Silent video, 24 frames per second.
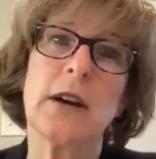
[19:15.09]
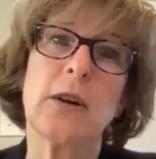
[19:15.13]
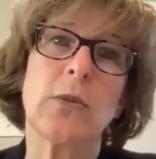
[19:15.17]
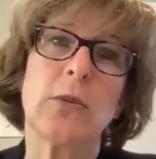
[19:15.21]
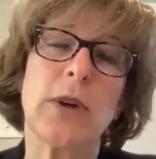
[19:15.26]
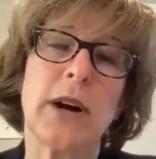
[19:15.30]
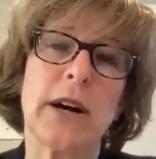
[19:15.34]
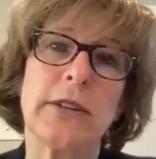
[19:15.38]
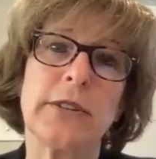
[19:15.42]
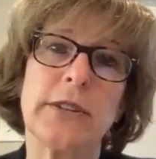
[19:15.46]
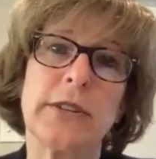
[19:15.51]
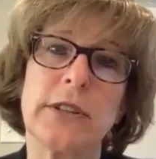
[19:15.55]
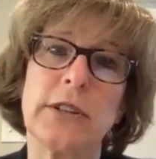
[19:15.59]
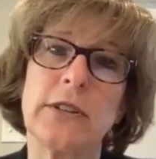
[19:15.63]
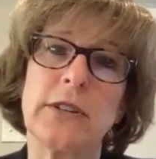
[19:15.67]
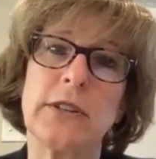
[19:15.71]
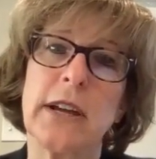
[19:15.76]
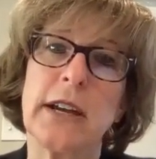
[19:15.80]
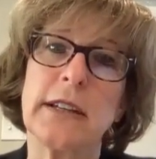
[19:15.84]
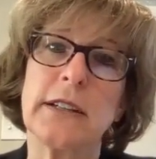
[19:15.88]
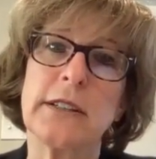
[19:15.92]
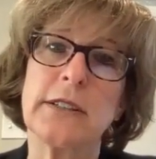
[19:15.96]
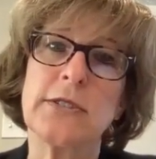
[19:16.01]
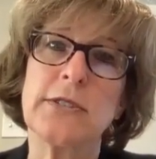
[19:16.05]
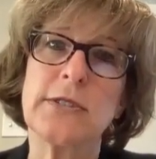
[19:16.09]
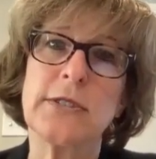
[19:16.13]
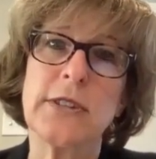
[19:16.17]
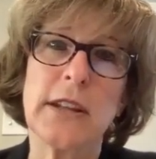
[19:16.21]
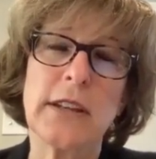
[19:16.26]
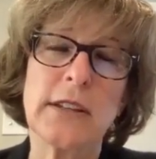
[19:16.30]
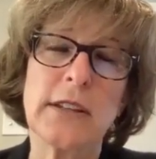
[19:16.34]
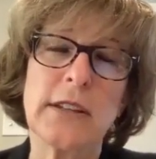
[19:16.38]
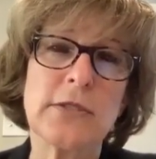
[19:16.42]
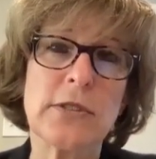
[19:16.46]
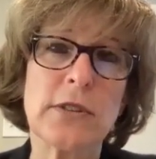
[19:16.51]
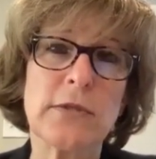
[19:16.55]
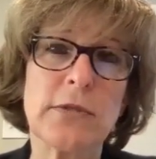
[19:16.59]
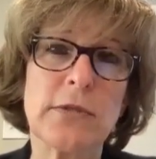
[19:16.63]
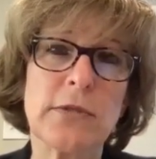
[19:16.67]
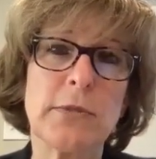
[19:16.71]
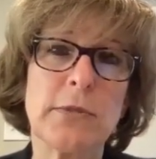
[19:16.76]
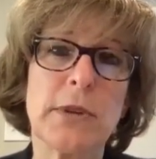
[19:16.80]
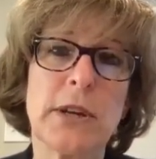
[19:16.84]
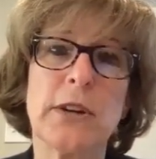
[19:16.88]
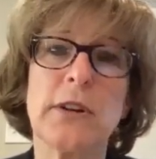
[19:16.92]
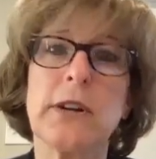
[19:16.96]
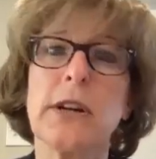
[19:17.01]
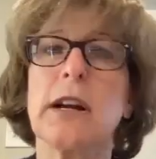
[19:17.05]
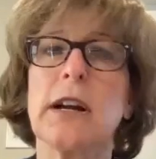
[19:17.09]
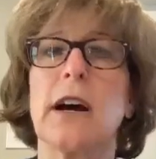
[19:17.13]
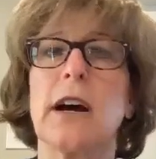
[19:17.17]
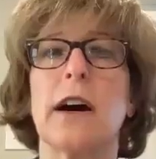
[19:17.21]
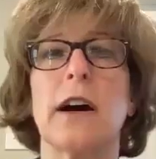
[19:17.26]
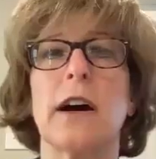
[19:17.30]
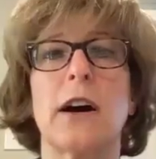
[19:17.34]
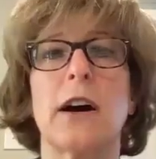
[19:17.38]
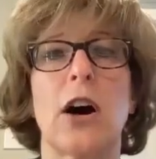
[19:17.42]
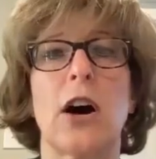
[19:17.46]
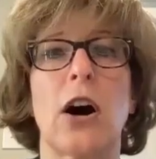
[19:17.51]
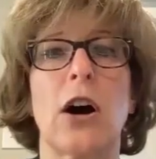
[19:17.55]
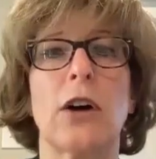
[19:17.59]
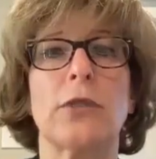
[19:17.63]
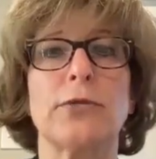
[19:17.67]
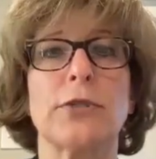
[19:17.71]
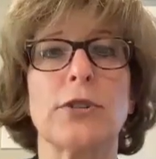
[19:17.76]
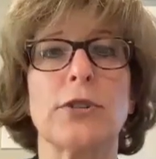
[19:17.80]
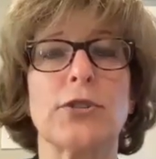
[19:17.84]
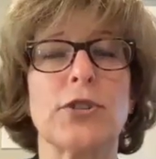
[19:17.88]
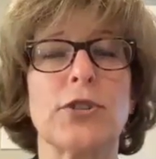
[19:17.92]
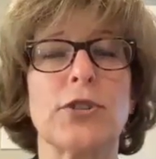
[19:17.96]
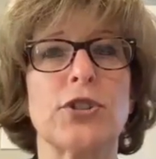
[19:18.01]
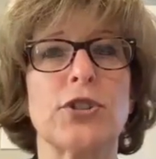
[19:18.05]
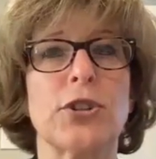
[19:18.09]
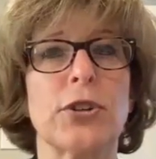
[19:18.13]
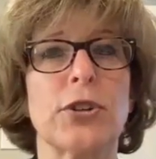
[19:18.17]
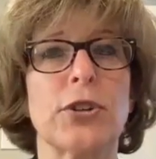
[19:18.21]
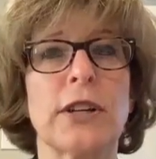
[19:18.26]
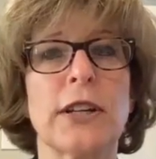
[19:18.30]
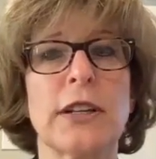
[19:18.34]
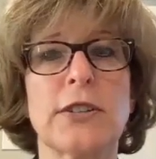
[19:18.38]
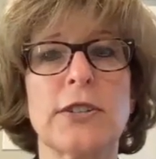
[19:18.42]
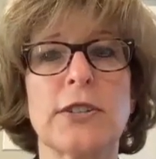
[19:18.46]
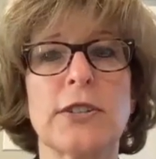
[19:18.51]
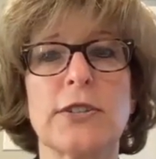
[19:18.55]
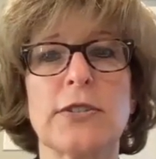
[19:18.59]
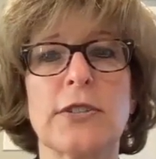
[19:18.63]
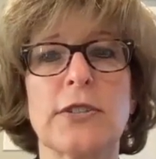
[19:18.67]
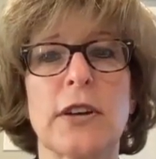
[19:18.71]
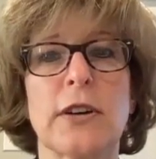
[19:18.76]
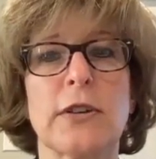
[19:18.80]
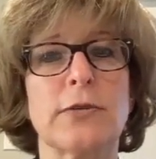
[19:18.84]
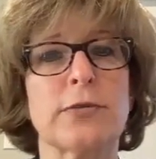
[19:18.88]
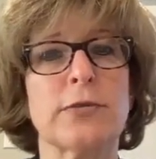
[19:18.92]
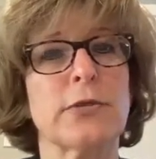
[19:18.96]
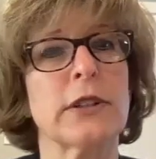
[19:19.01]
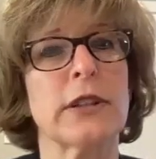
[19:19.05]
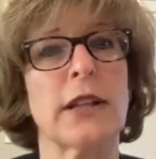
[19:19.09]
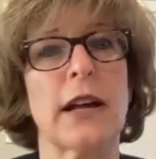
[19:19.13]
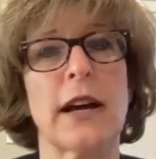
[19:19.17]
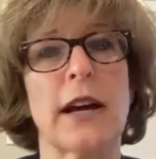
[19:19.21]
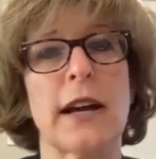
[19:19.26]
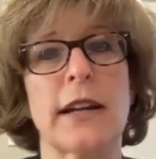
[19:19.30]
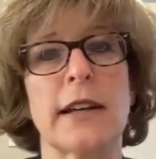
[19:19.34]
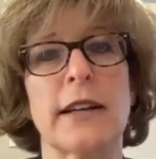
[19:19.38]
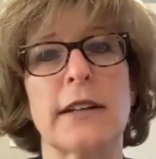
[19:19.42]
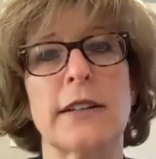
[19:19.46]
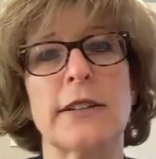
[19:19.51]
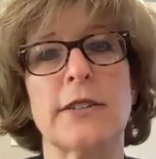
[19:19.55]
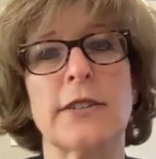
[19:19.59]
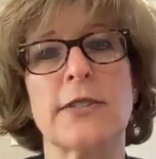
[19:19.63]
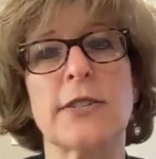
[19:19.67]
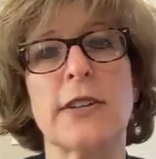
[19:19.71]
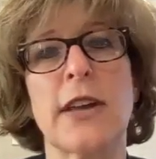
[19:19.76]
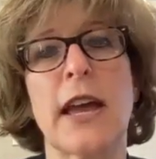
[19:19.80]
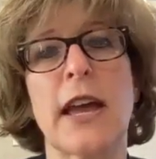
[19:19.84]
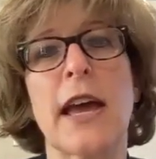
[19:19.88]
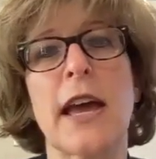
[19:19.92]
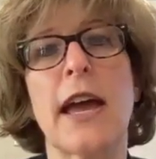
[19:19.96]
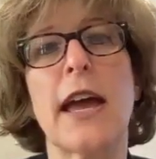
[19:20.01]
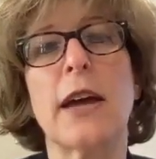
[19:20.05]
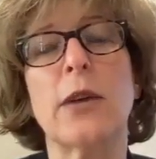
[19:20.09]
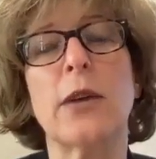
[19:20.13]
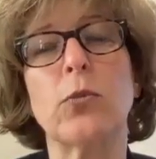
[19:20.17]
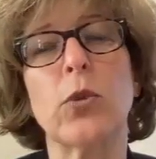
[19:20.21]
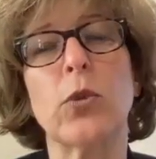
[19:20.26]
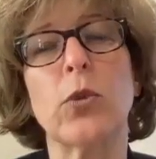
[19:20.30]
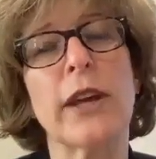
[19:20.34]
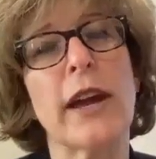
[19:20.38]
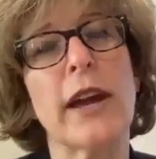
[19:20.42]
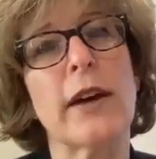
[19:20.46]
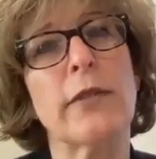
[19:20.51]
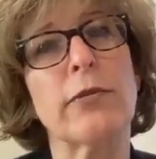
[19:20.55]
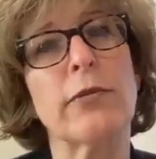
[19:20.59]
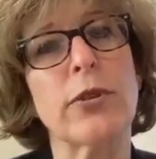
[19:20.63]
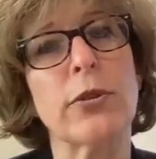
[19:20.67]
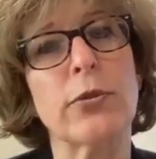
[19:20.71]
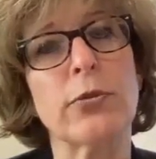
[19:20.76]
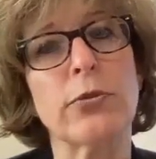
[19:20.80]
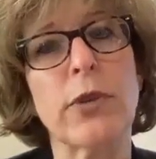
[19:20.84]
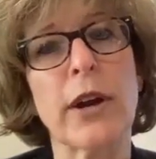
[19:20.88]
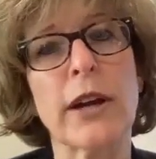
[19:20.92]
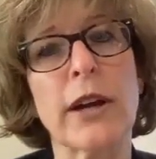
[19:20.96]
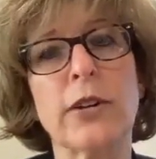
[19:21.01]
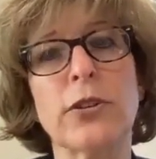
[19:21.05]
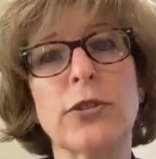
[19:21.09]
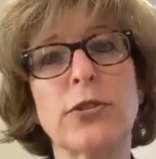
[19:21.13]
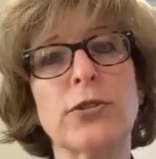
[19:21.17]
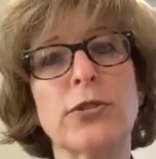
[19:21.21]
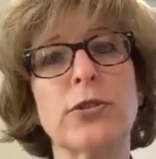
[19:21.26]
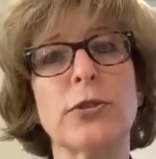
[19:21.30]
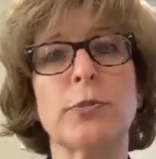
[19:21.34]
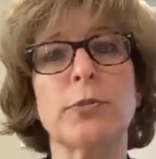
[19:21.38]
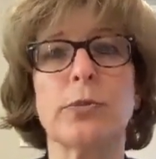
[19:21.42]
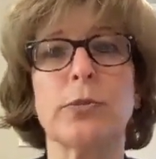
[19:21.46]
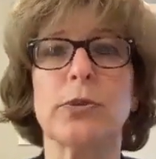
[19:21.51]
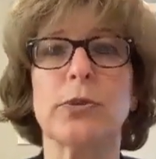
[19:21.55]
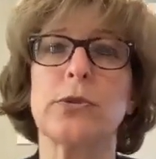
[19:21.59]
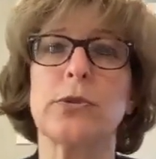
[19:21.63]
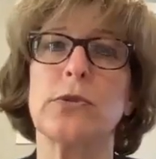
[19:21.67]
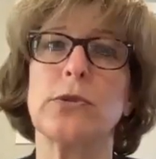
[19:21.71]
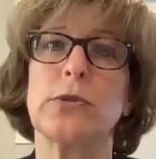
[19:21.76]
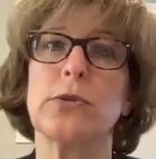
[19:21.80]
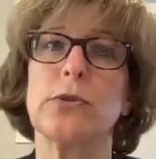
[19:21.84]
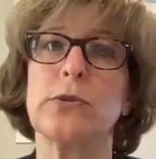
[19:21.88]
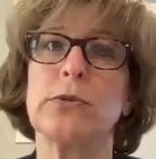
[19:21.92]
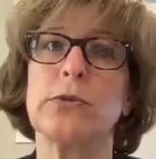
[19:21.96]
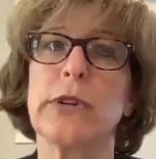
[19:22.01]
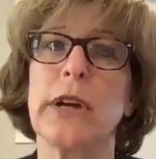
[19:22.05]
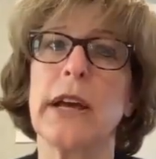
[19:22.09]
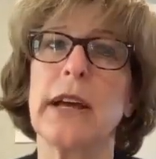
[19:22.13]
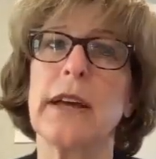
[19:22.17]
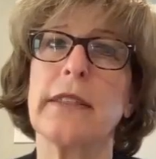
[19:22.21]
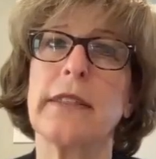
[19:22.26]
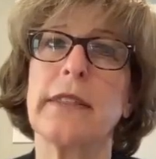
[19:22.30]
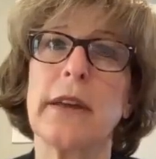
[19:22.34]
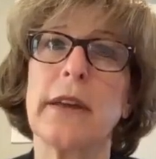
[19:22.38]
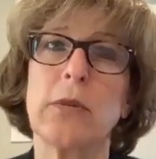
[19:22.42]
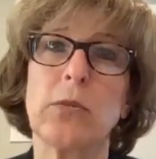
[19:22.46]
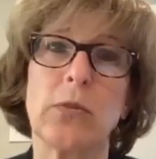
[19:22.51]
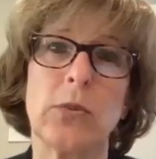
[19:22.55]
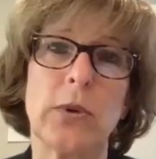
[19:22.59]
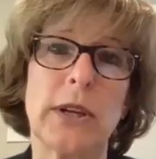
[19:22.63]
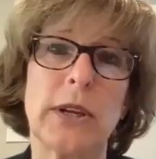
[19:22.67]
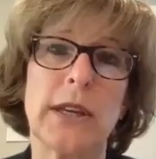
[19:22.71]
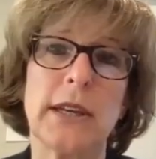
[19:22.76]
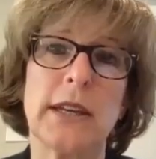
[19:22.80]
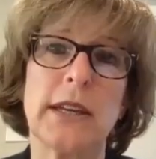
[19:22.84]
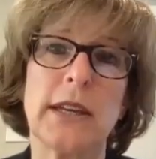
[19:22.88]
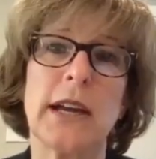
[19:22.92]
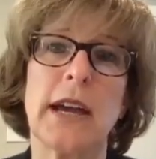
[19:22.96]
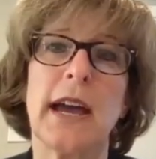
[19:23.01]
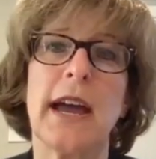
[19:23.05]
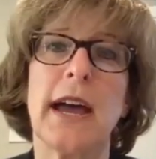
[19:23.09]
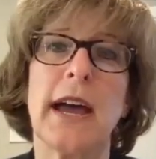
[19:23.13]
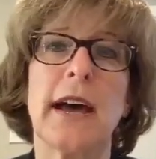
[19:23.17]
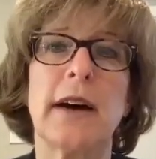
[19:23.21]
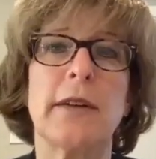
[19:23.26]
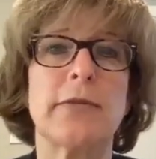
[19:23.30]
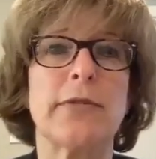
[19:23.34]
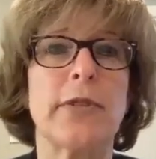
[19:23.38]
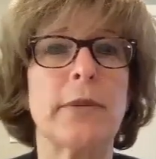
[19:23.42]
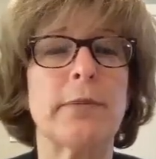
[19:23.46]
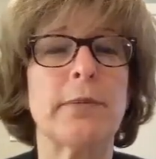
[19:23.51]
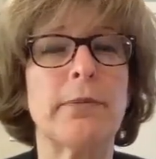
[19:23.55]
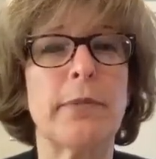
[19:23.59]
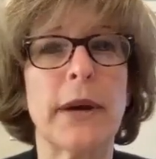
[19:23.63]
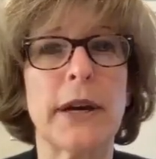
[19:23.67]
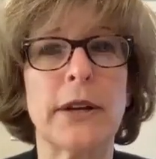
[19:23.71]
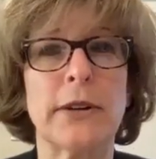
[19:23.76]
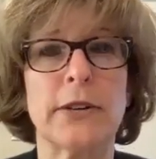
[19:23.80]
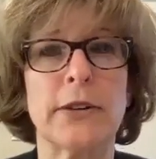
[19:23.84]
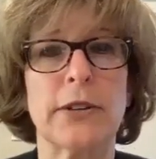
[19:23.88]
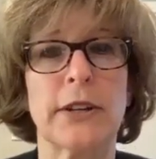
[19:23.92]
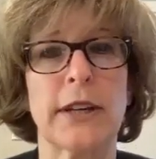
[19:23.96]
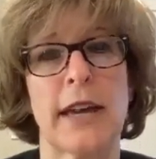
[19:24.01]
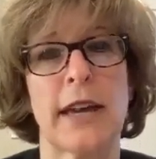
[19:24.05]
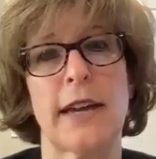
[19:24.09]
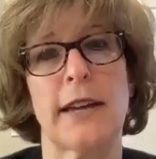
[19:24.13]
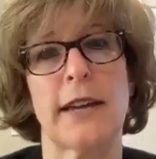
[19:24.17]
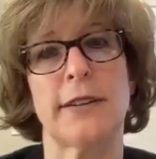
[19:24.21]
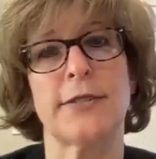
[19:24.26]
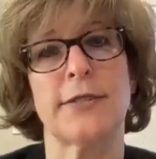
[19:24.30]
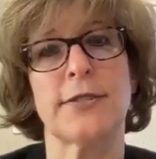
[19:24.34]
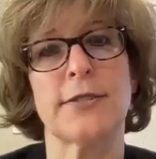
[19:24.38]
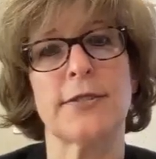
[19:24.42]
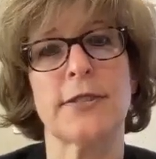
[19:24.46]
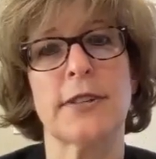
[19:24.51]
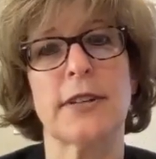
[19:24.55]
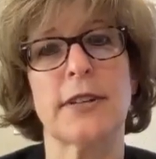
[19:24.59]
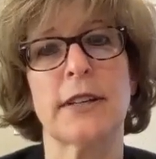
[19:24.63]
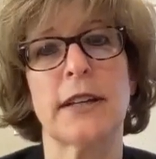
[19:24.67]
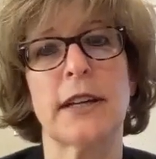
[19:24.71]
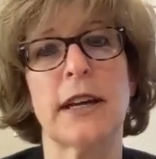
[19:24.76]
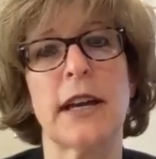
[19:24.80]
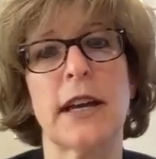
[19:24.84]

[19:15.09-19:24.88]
while the United States of America offers a journey to self-reliance, and we have the record to prove that we have the better case.